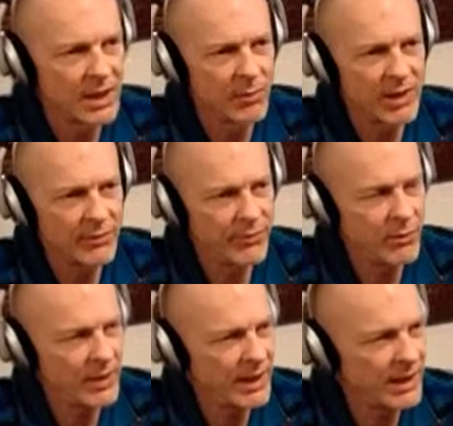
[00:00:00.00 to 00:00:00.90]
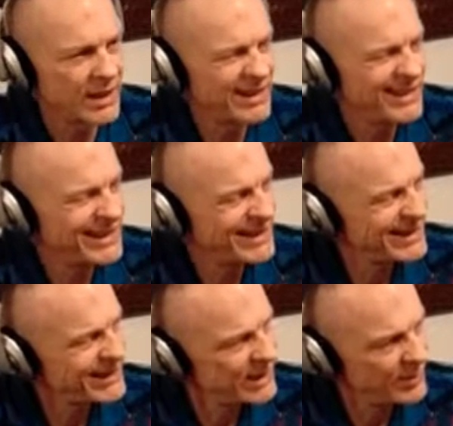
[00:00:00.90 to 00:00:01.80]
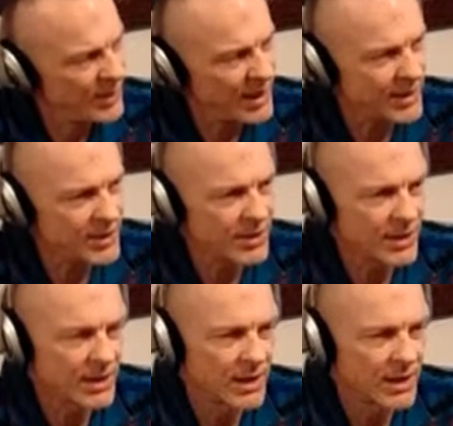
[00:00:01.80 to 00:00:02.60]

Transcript: I went to 4 again, too much.